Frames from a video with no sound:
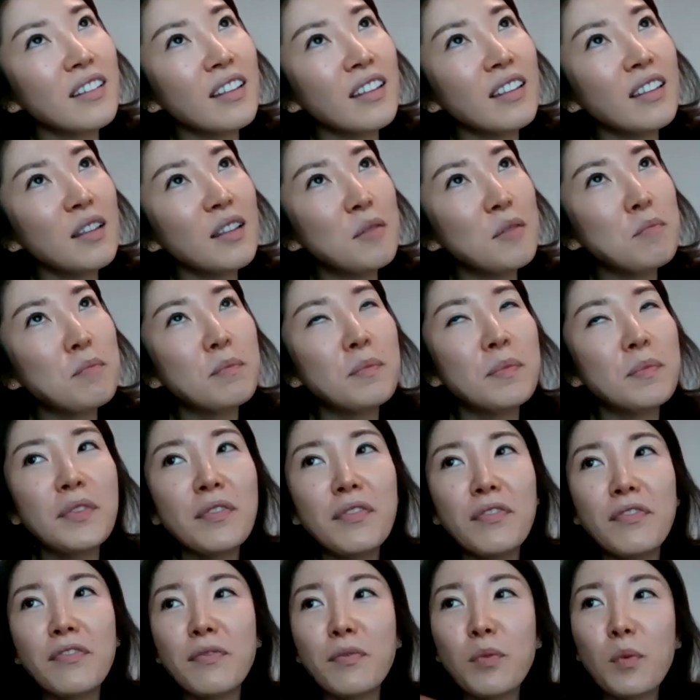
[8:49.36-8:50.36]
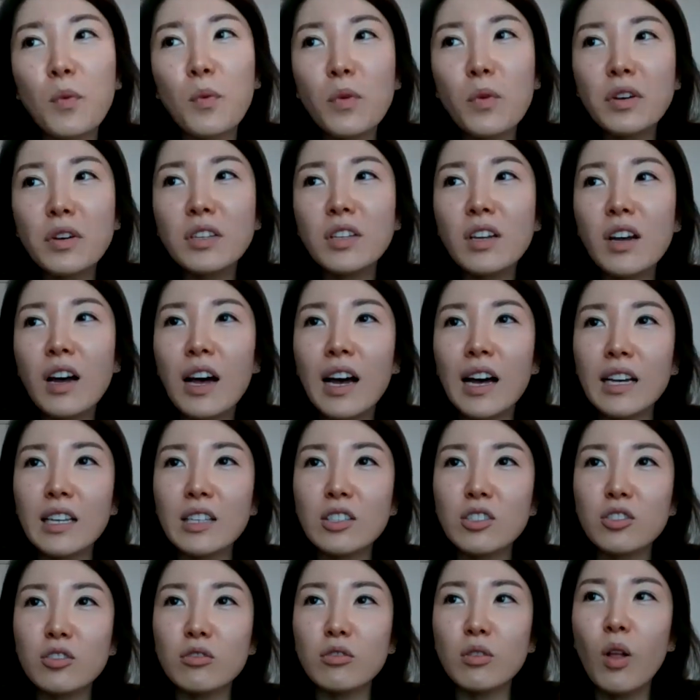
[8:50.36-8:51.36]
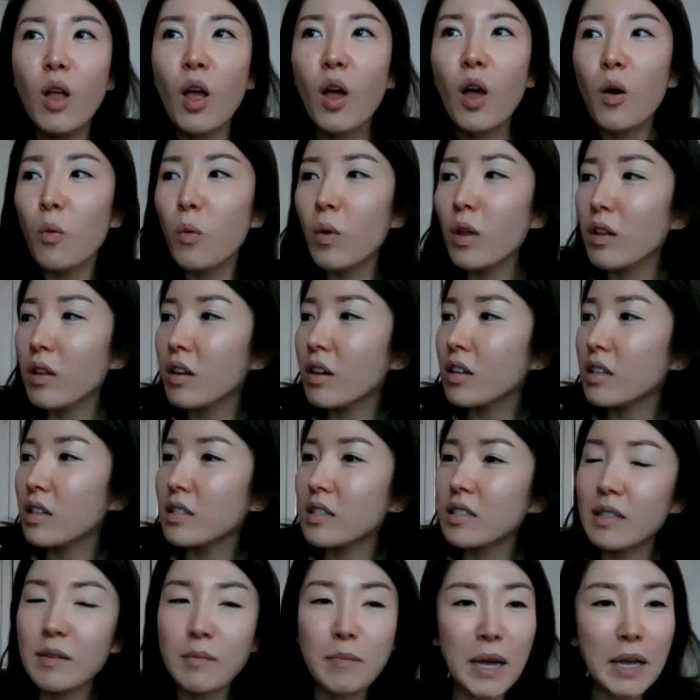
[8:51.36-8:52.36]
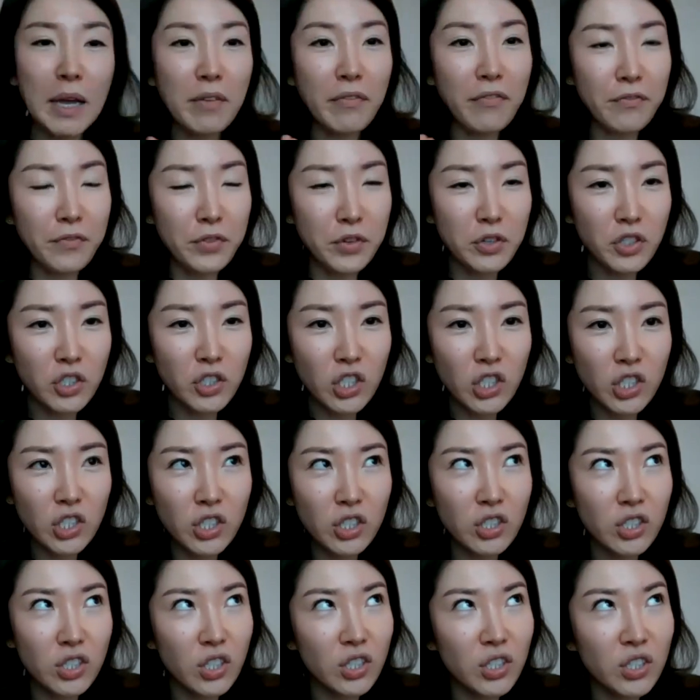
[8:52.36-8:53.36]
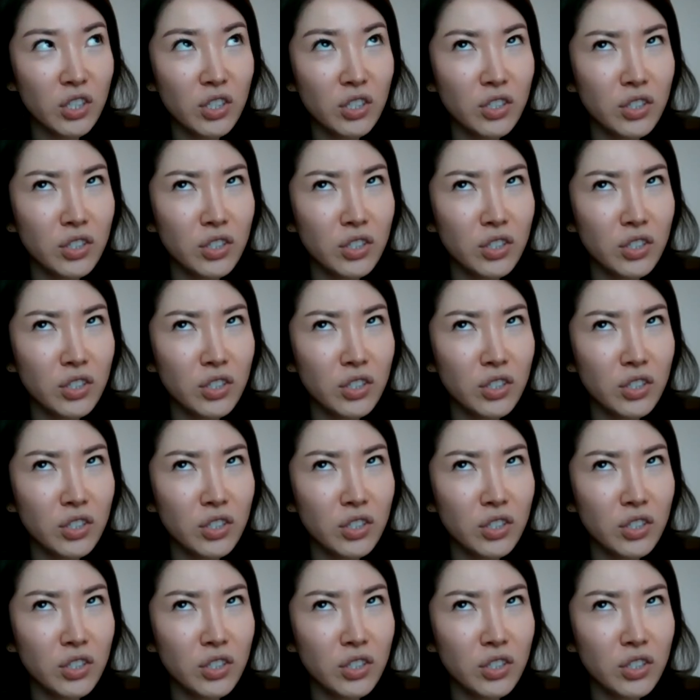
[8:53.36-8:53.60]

and then before the high school well because my first